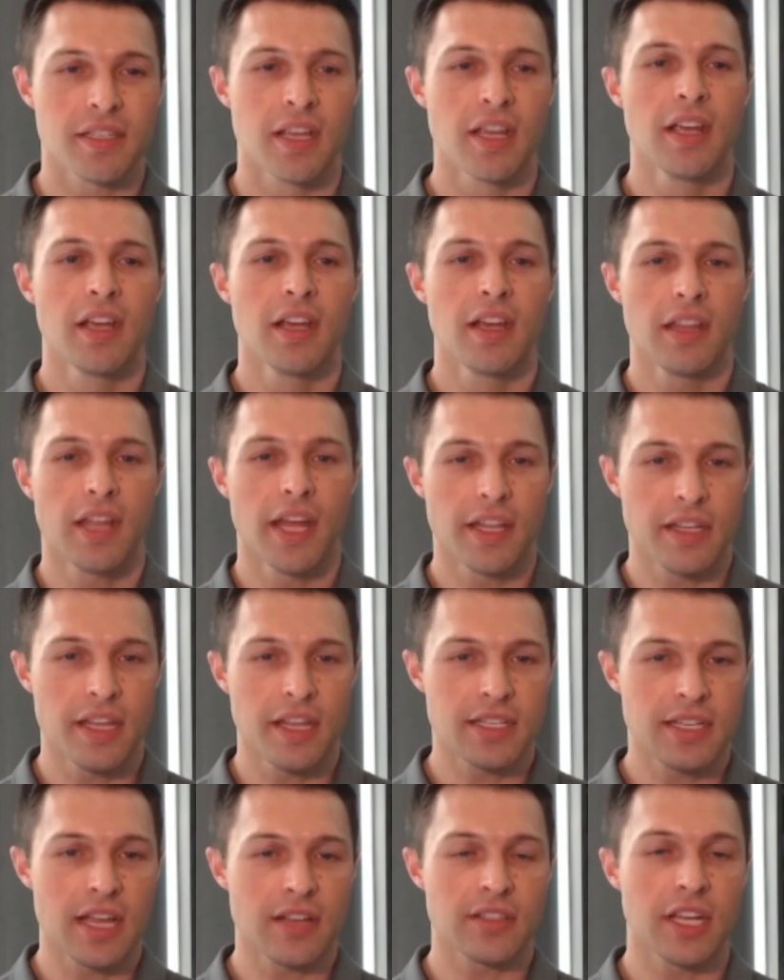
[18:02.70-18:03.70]
it's that,
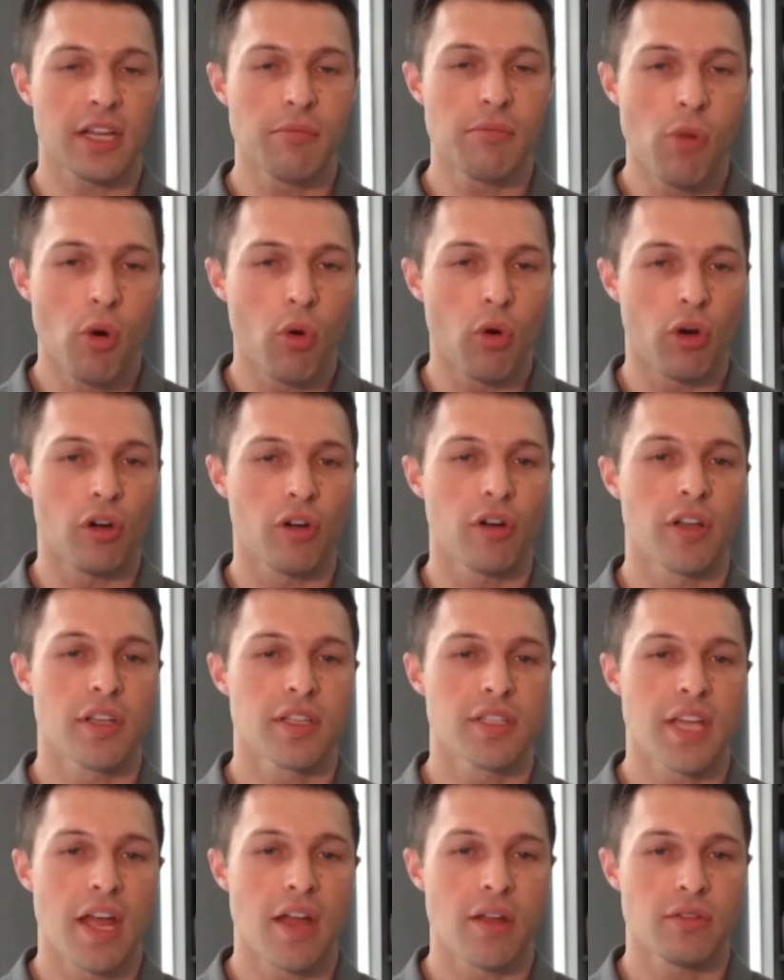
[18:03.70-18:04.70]
that sounds like more.
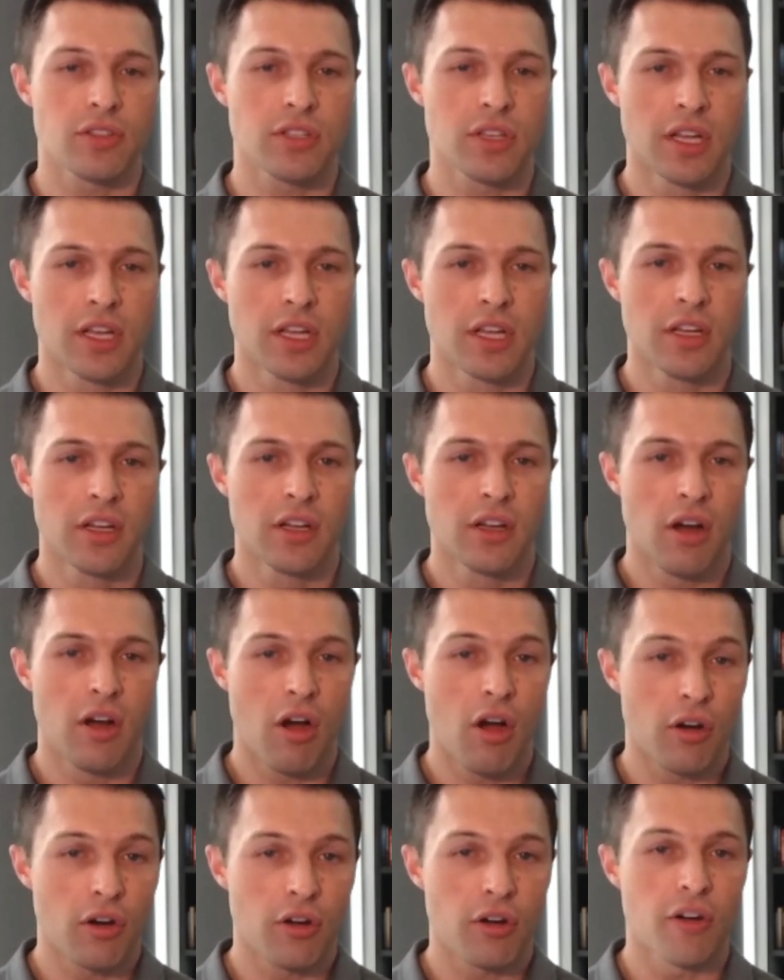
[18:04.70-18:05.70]
It sounds
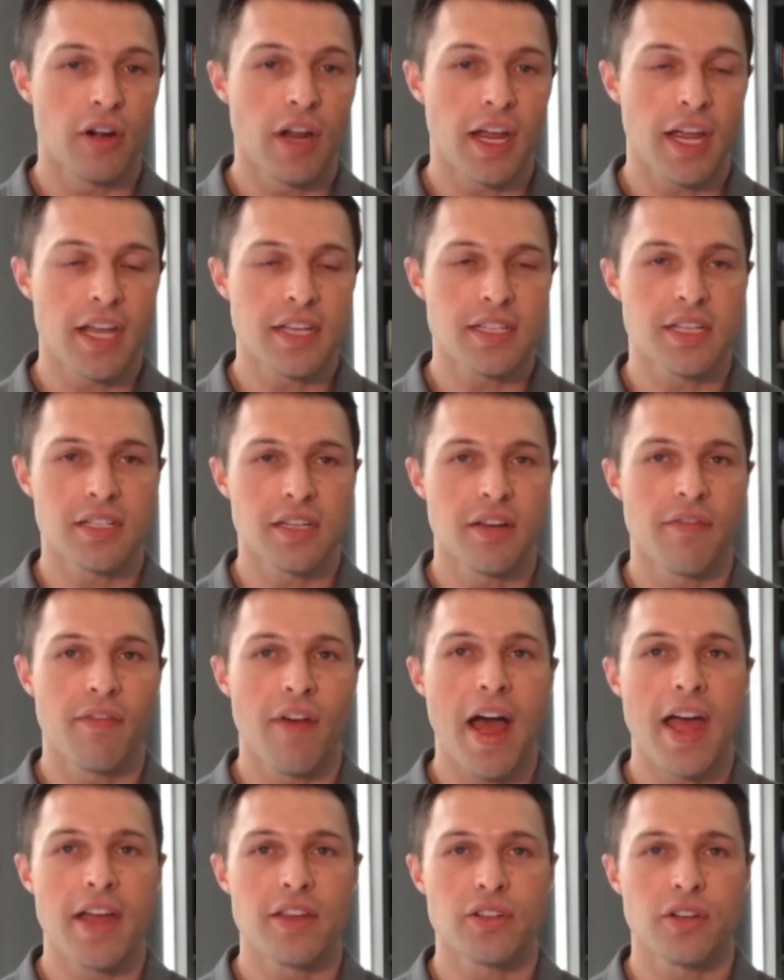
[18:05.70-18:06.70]
harder. And I guess as an
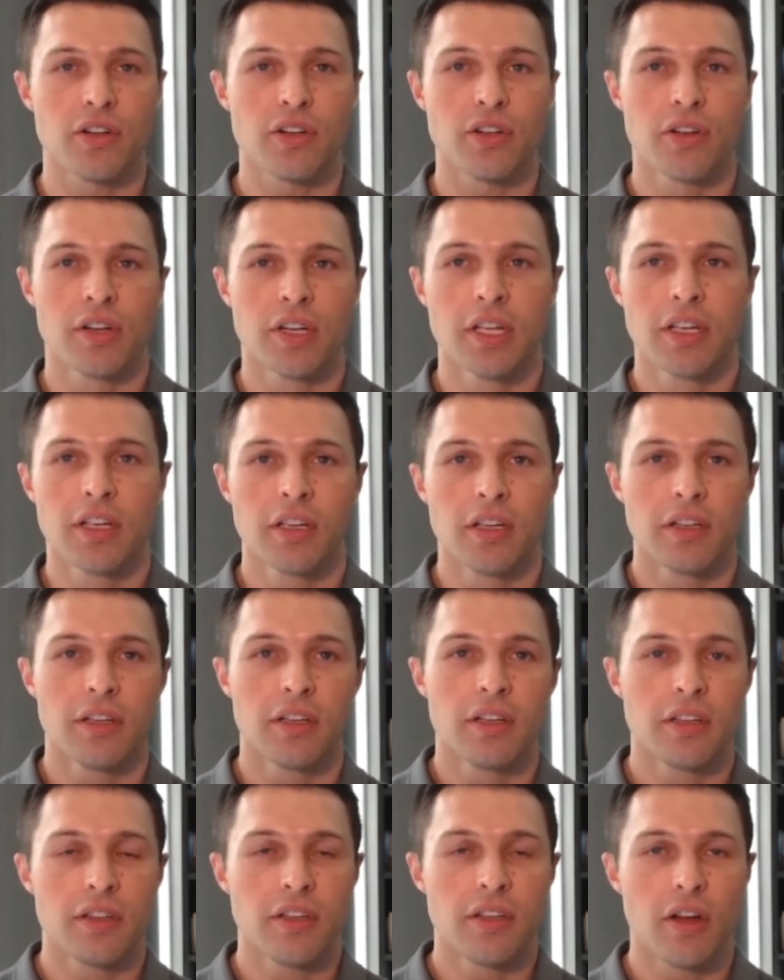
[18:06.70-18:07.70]
advisor,
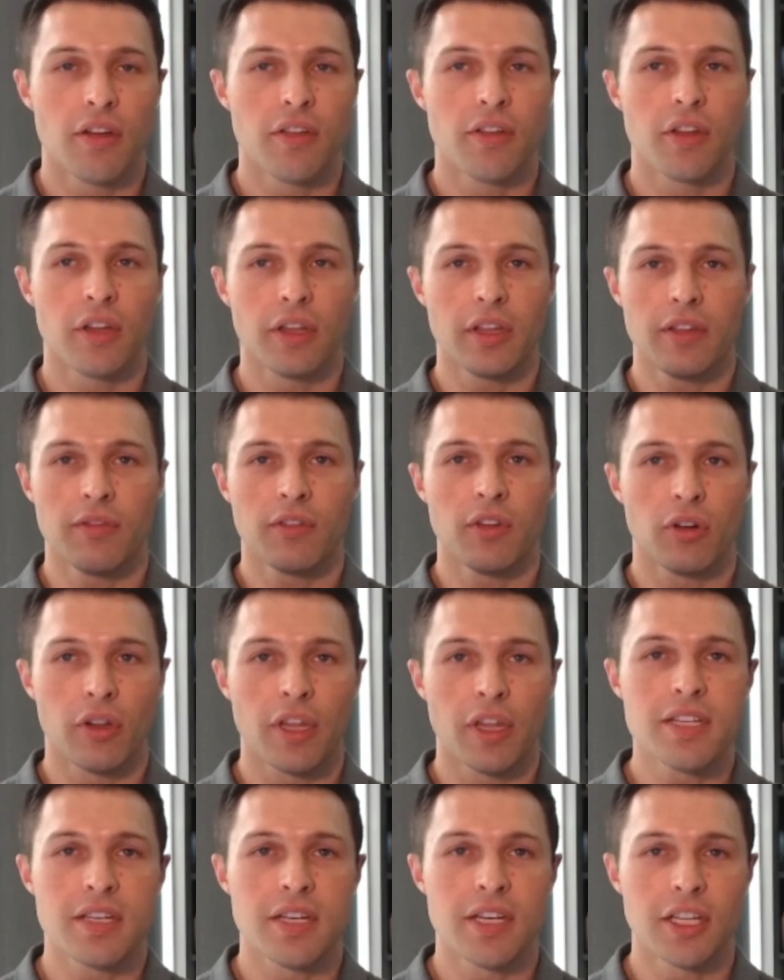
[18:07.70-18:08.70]
the, if you're
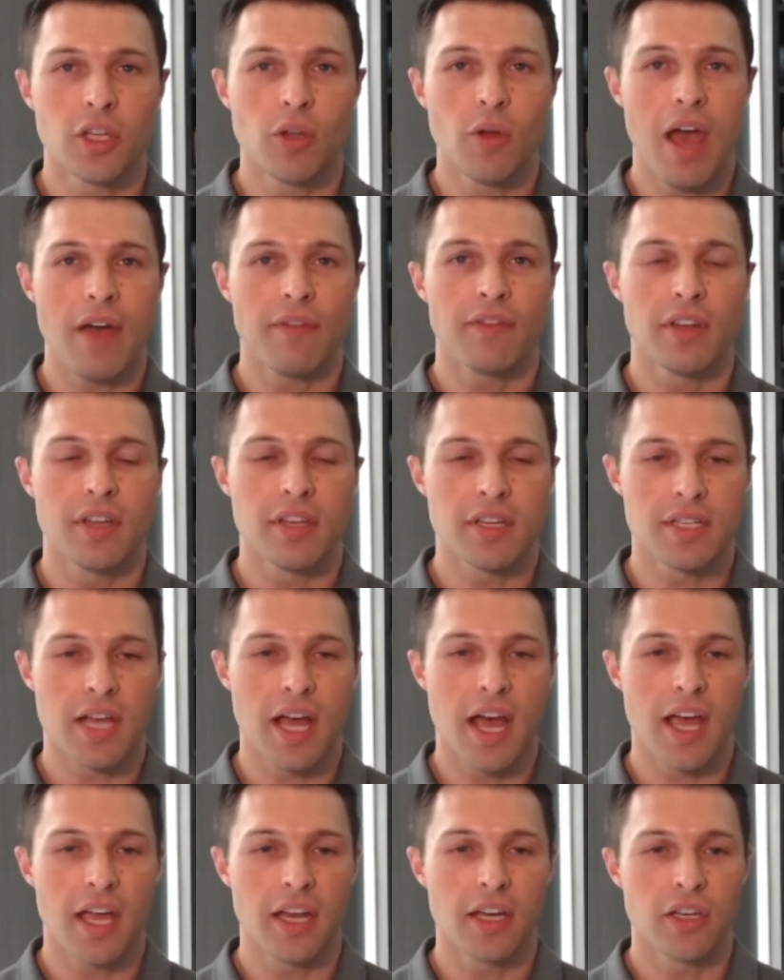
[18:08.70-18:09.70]
listening, you have to
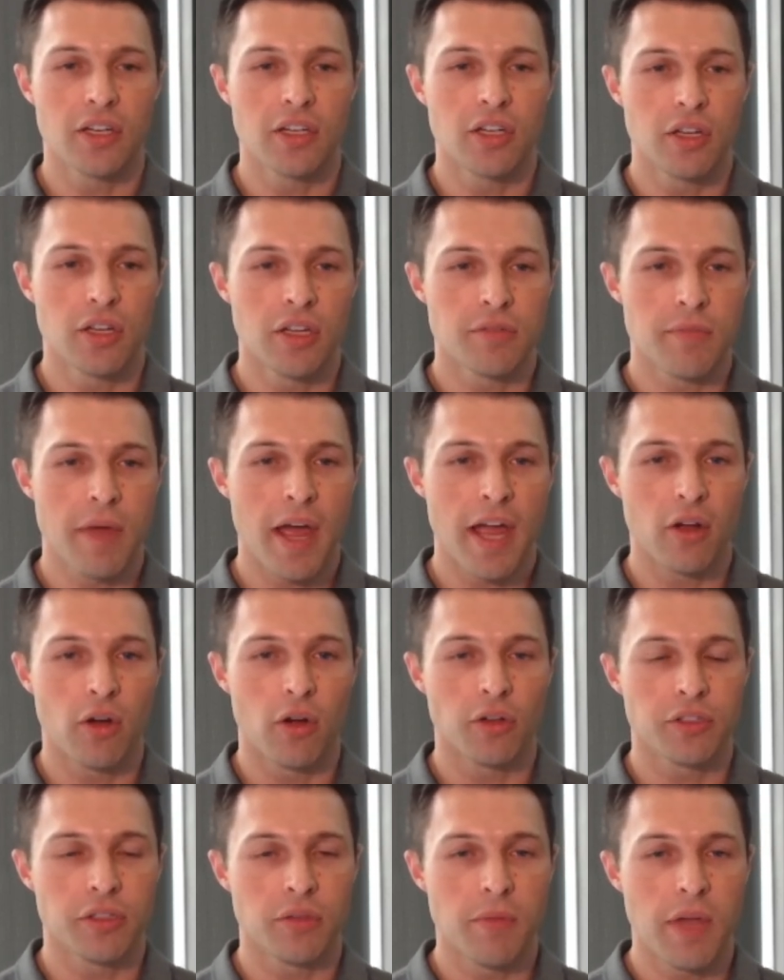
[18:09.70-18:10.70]
decide: is my
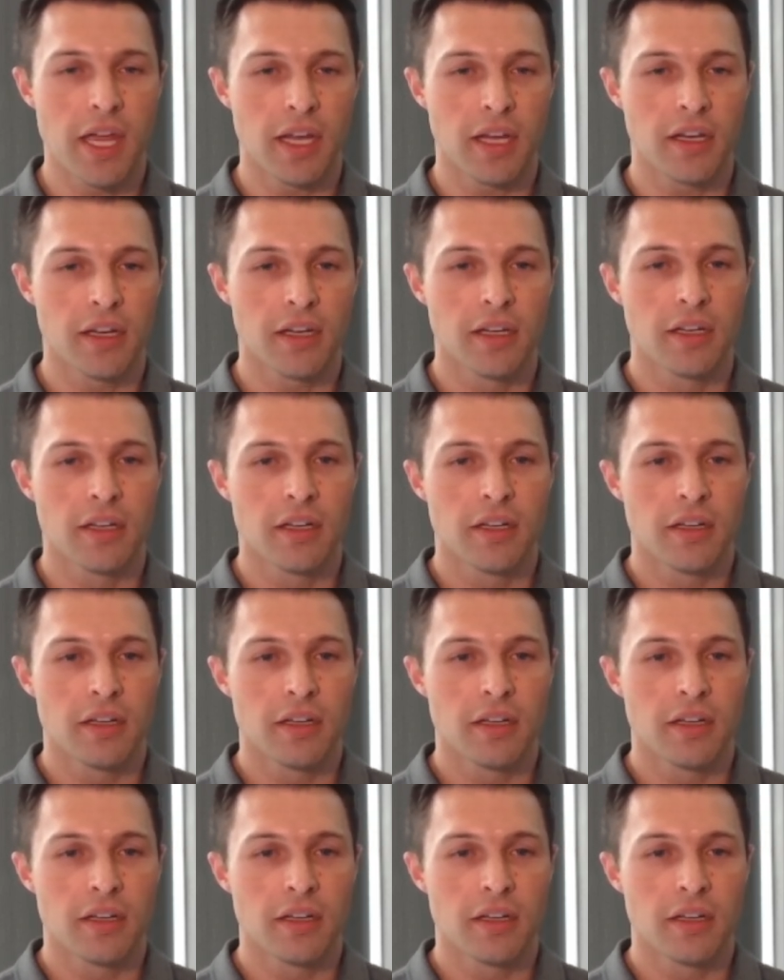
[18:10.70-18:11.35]
goal to make